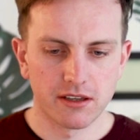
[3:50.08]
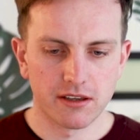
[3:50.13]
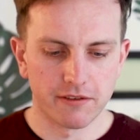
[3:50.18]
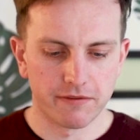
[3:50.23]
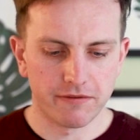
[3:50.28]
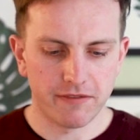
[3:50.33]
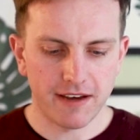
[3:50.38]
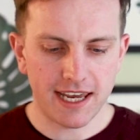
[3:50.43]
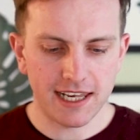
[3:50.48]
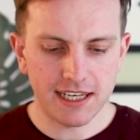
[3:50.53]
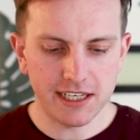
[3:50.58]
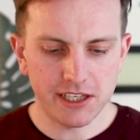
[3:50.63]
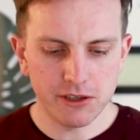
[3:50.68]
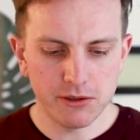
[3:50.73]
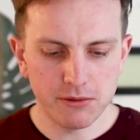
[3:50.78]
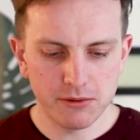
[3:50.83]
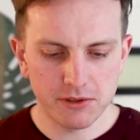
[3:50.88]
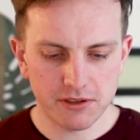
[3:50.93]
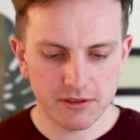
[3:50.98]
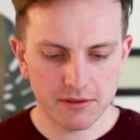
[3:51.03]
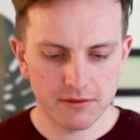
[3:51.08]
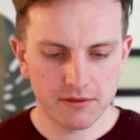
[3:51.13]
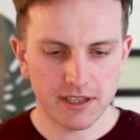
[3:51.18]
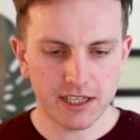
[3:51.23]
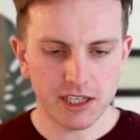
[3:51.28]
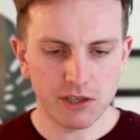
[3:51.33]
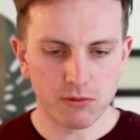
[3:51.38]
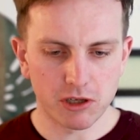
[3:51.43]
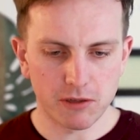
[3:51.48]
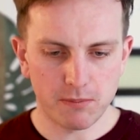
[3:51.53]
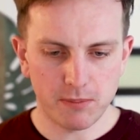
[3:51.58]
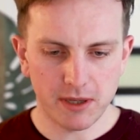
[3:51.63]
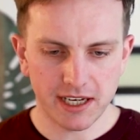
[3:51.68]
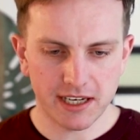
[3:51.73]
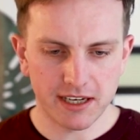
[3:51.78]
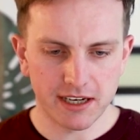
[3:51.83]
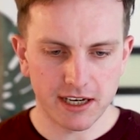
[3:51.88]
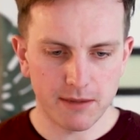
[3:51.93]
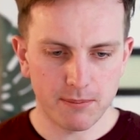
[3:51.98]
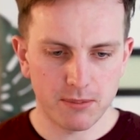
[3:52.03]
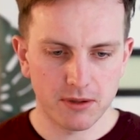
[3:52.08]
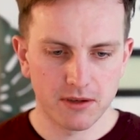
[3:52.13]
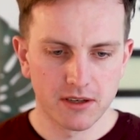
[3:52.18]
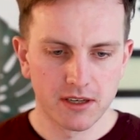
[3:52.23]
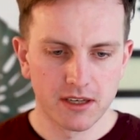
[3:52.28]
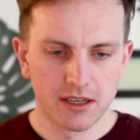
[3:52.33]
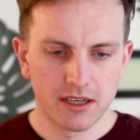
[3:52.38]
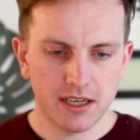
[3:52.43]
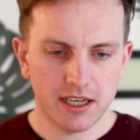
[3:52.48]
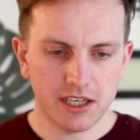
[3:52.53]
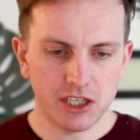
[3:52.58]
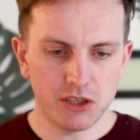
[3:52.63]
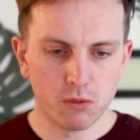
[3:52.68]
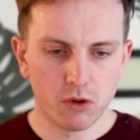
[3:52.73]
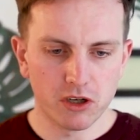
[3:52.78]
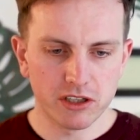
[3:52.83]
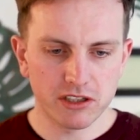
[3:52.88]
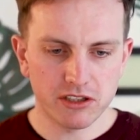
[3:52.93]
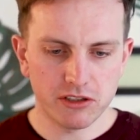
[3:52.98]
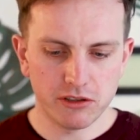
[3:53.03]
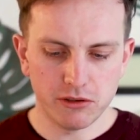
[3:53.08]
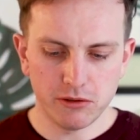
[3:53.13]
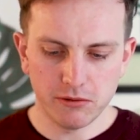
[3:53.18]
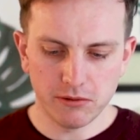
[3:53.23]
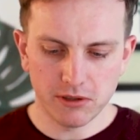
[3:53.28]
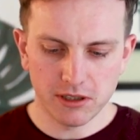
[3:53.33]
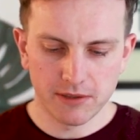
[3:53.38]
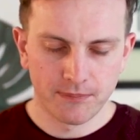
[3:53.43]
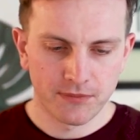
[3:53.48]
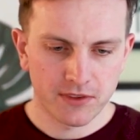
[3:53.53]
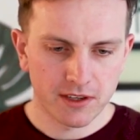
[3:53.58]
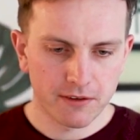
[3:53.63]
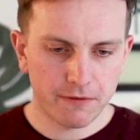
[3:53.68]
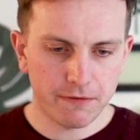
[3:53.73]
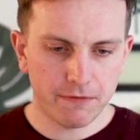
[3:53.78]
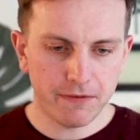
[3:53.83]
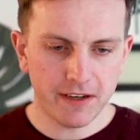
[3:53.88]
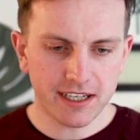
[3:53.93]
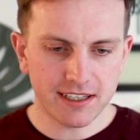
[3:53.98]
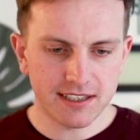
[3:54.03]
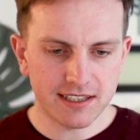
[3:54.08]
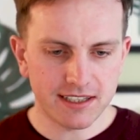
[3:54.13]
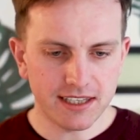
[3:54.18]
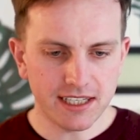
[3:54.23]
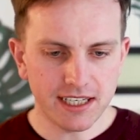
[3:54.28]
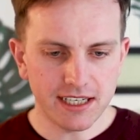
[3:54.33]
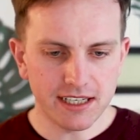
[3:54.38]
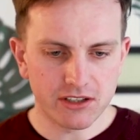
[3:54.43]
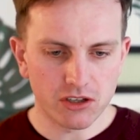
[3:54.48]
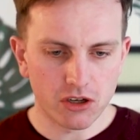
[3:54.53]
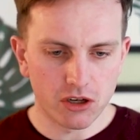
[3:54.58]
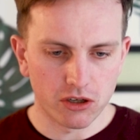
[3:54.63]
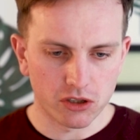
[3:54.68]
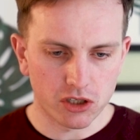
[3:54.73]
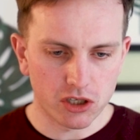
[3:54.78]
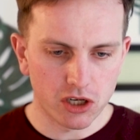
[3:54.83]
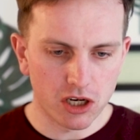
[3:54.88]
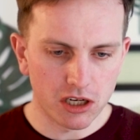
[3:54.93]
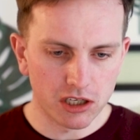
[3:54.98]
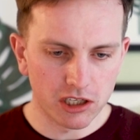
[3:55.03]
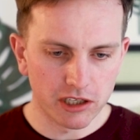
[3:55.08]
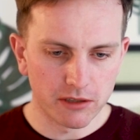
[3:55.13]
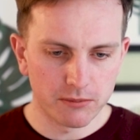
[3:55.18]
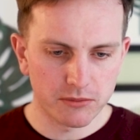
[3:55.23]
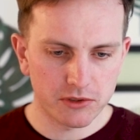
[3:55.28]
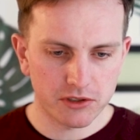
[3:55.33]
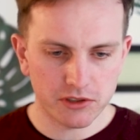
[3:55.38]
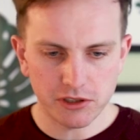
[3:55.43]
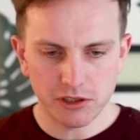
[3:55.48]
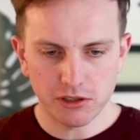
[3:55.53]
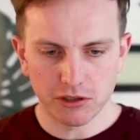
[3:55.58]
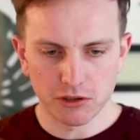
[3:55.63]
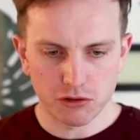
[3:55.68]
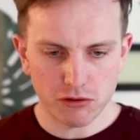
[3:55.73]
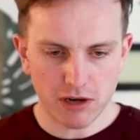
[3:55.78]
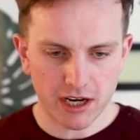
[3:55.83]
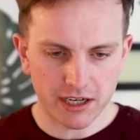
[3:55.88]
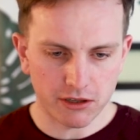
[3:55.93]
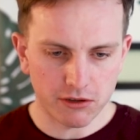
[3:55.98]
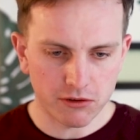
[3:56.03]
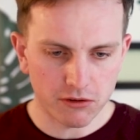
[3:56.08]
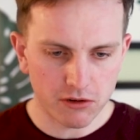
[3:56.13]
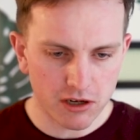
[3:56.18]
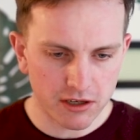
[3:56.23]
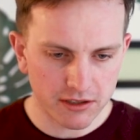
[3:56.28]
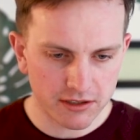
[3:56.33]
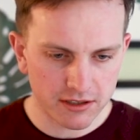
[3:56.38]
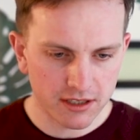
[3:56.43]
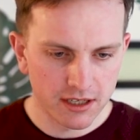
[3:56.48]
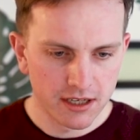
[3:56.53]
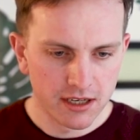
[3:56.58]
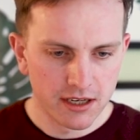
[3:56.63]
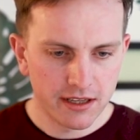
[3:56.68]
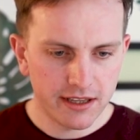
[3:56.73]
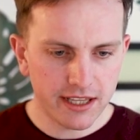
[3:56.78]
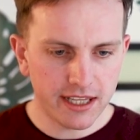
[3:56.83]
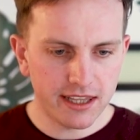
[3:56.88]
the values that you wanna pick up and you want to fix these on columns so you can drag across.